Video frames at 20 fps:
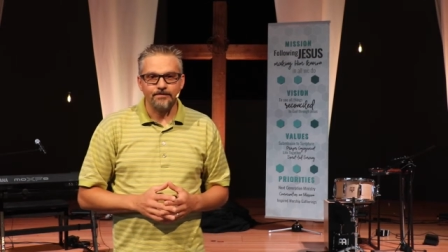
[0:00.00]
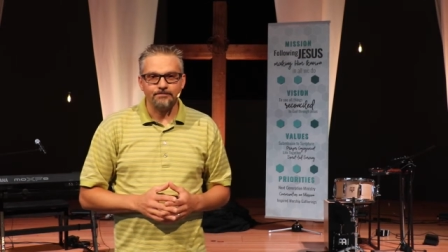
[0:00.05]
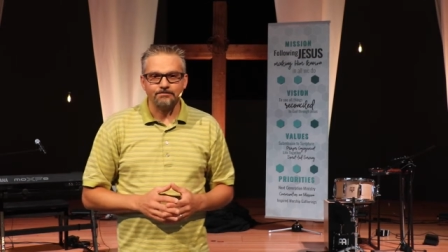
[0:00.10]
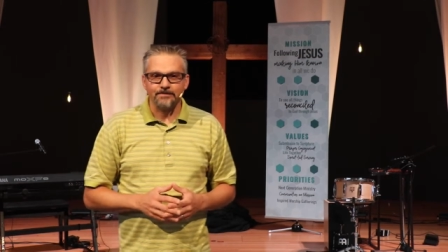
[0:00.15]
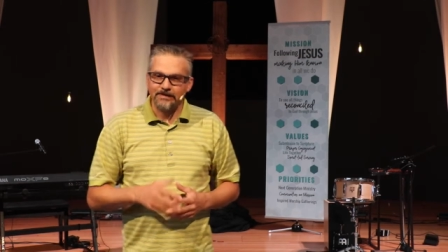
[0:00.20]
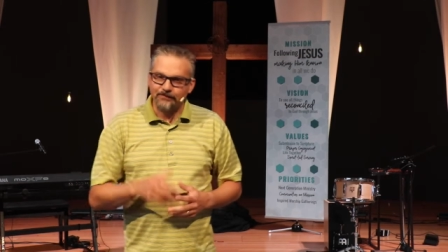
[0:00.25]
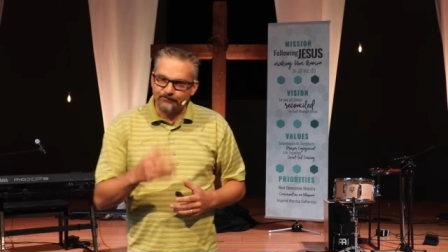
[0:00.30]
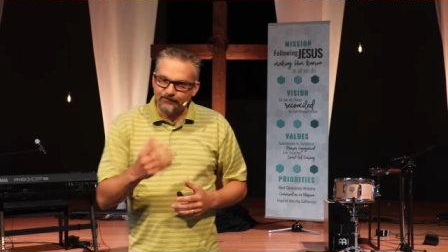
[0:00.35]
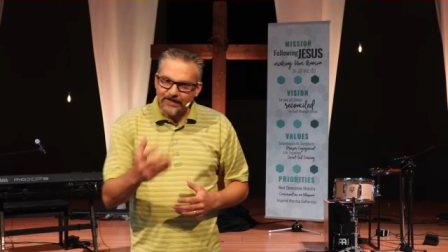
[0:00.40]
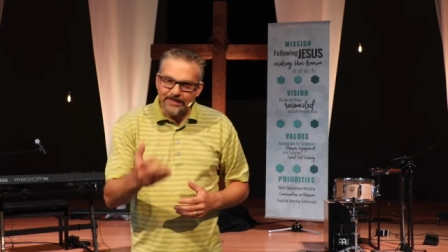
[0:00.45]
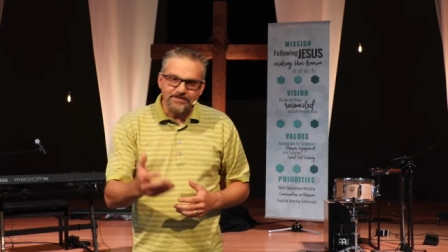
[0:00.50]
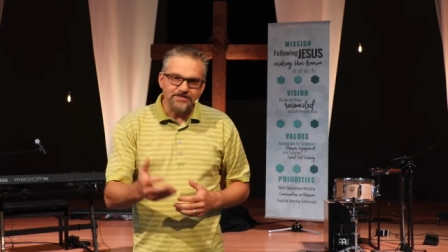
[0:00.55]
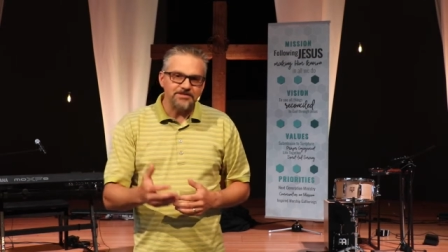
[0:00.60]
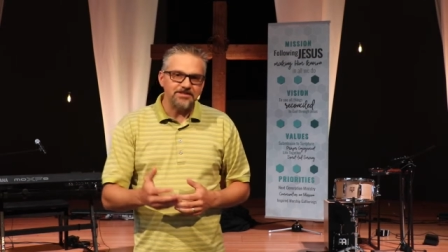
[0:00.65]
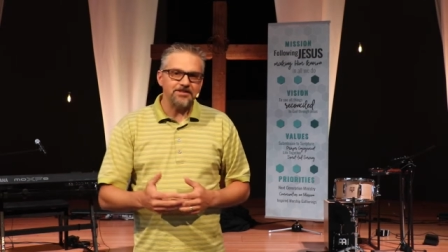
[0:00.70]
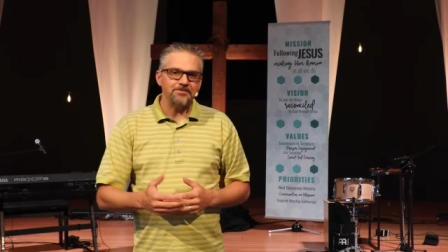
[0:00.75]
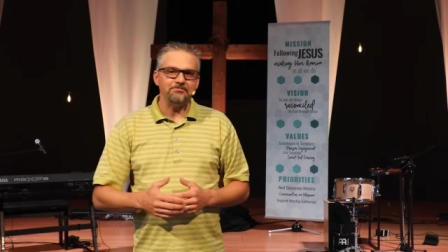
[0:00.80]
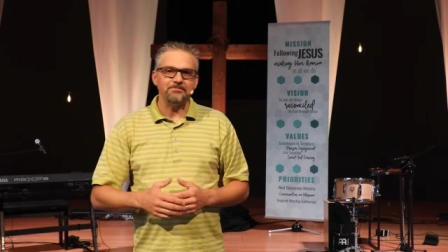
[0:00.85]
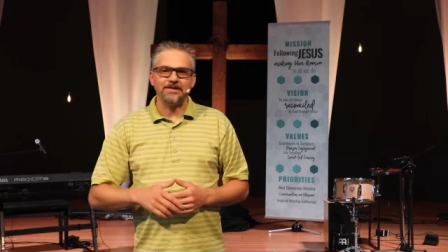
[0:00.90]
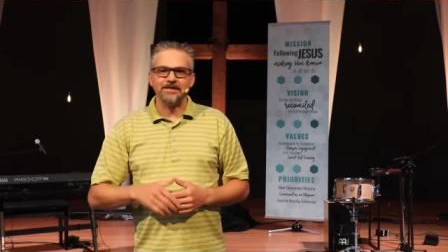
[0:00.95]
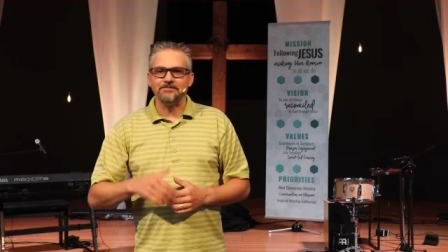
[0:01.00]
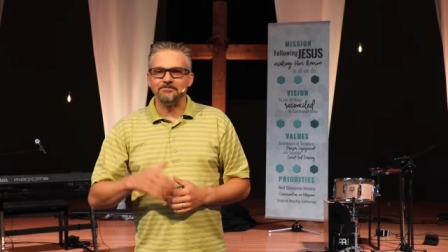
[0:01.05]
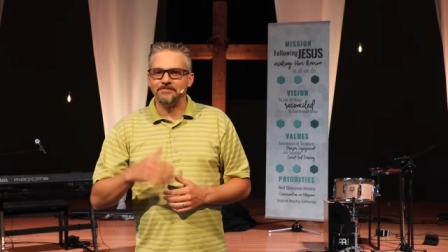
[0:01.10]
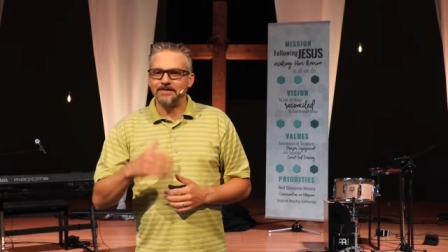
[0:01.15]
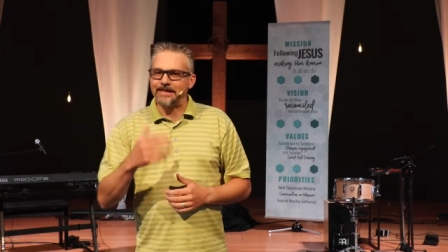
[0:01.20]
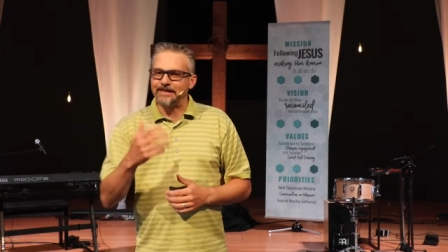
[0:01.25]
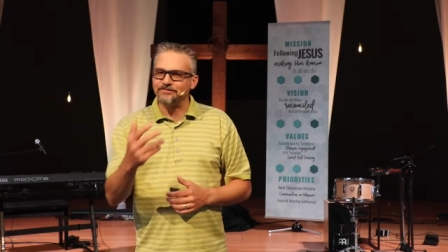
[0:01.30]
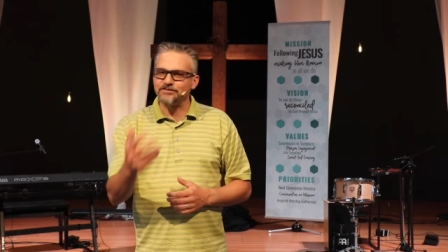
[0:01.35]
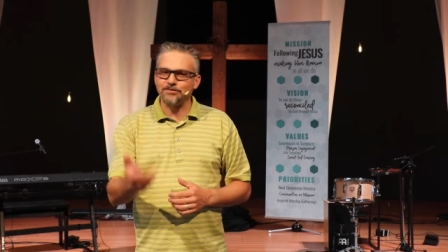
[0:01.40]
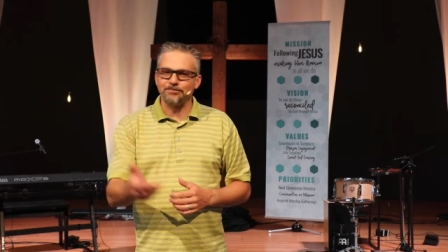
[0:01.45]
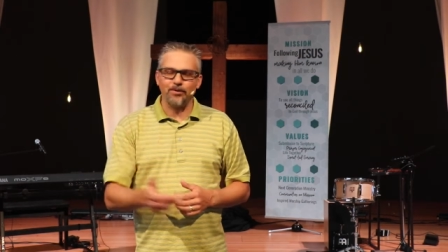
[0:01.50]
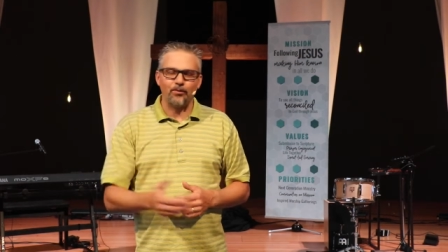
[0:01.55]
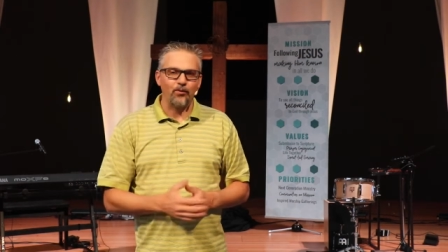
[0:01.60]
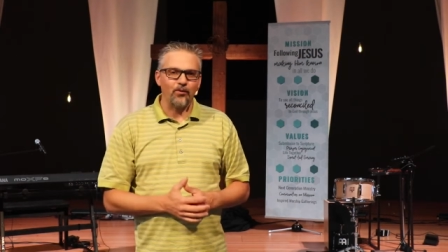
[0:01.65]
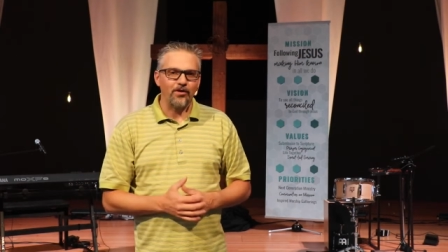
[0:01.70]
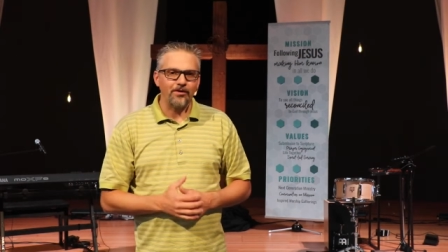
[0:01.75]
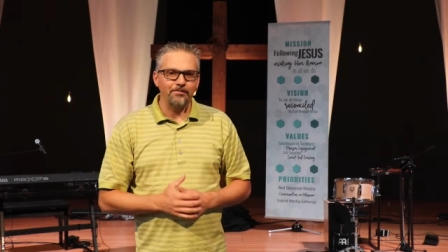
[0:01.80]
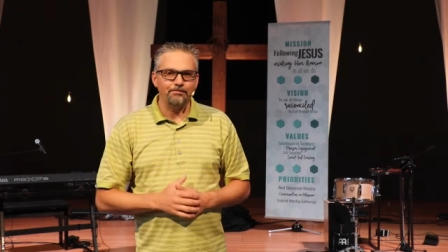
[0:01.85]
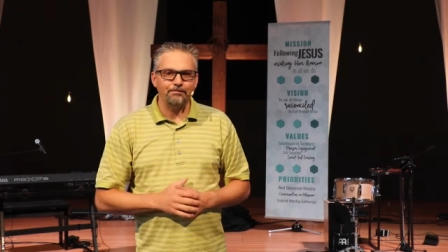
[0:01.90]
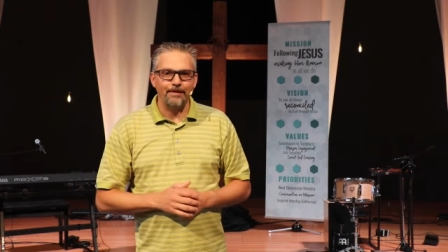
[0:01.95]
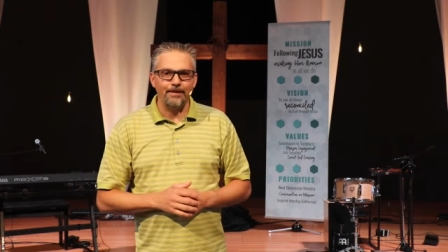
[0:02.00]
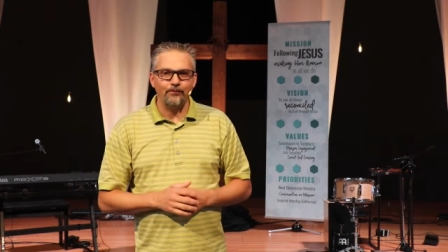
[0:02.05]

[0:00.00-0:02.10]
He feeds them, he gives them a warm,